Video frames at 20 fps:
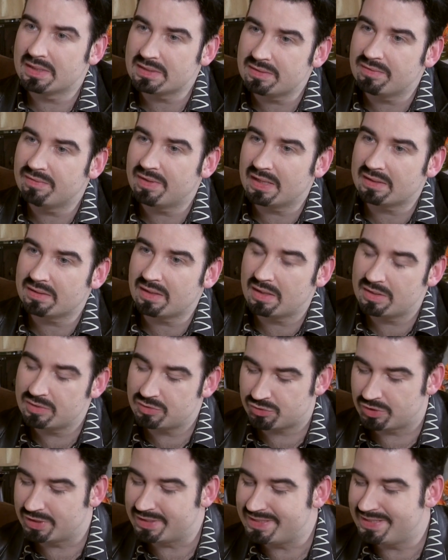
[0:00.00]
Doesn't that
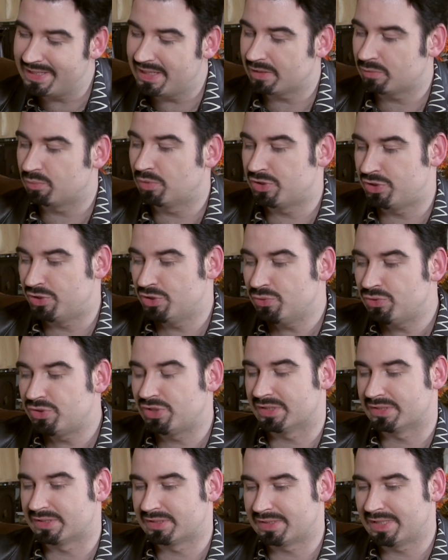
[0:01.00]
contradict what you
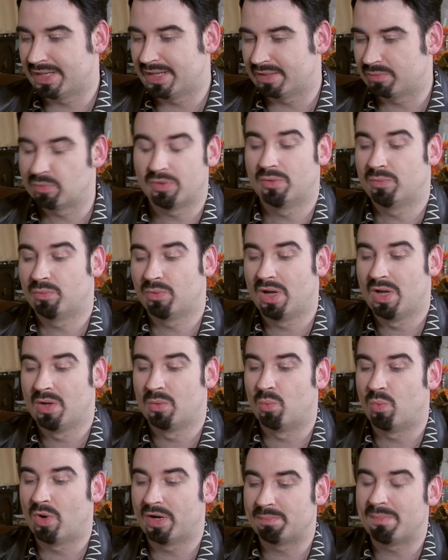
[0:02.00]
just said?
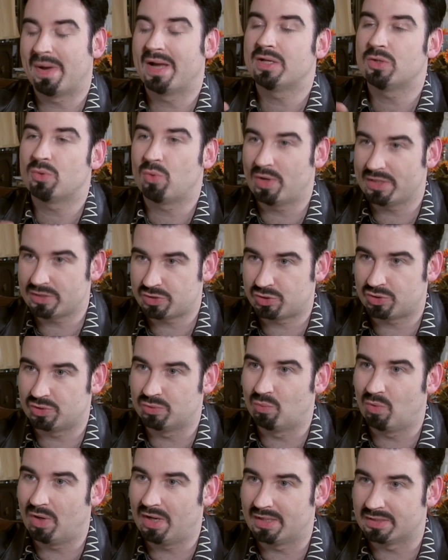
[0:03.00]
What my
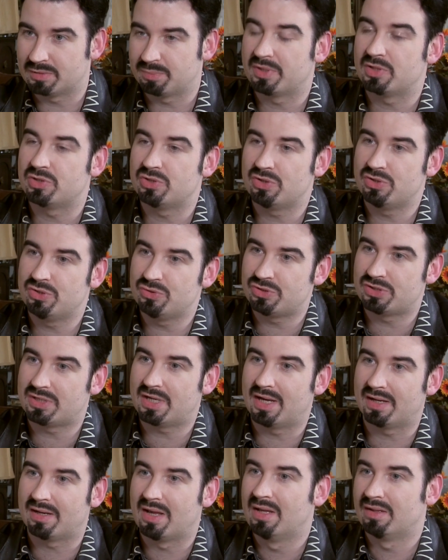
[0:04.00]
question was, because you
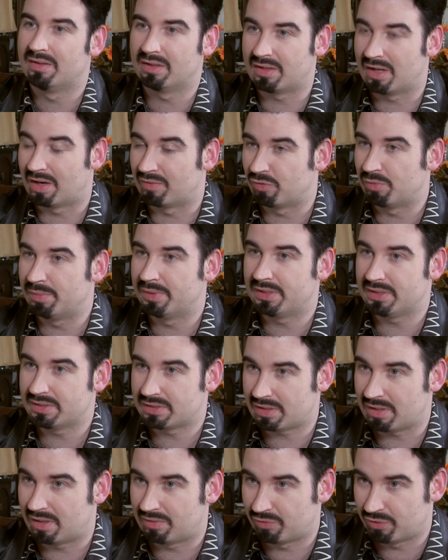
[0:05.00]
said the government
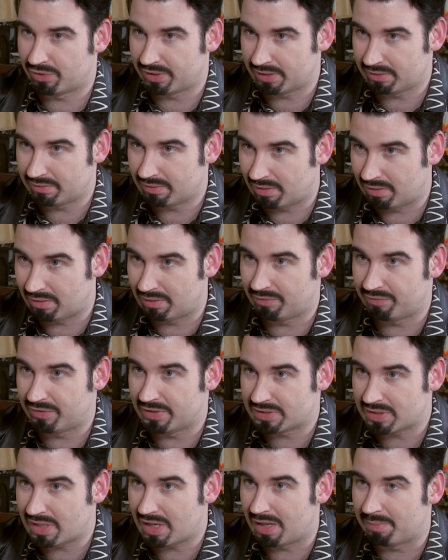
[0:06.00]
is covering all of
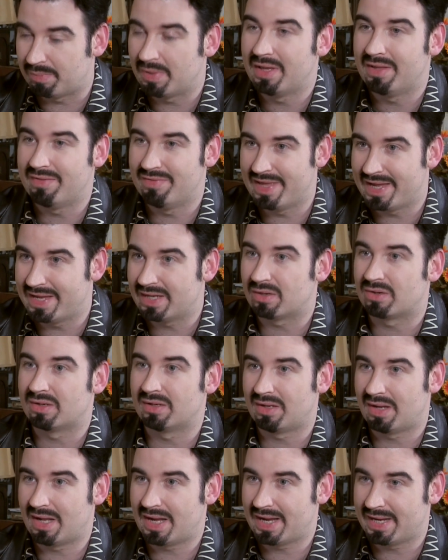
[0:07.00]
this up. They are
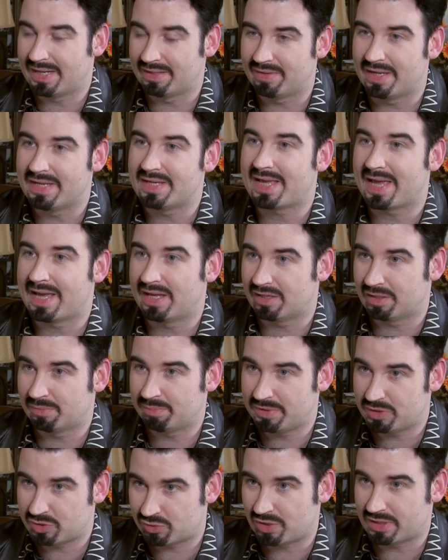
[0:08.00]
lying. They
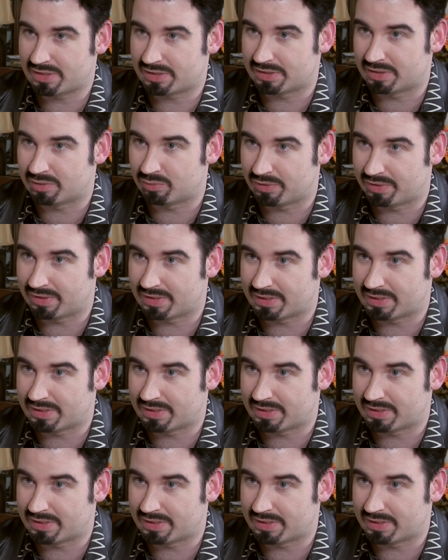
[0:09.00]
cannot be trusted